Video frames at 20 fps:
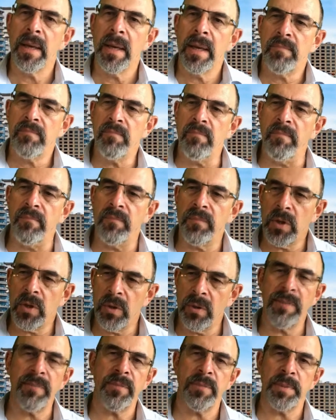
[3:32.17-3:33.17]
You
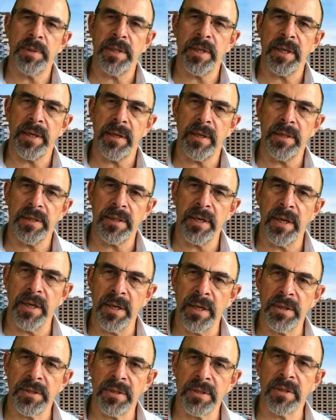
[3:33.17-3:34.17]
give them particular
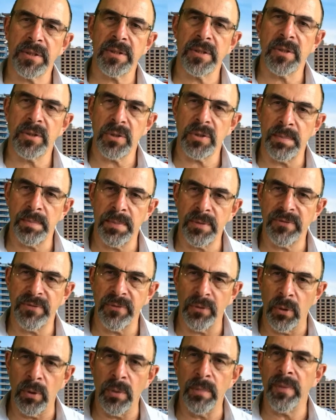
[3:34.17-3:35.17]
tasks to
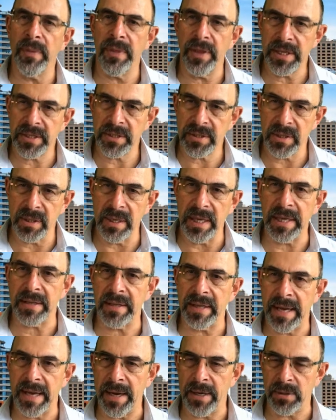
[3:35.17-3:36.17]
perform, they select
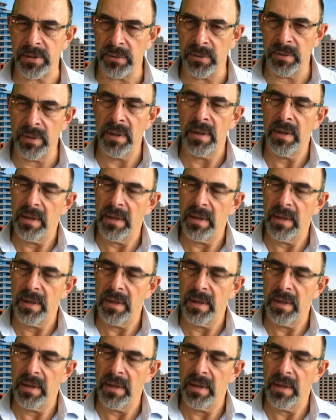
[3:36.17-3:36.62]
the actual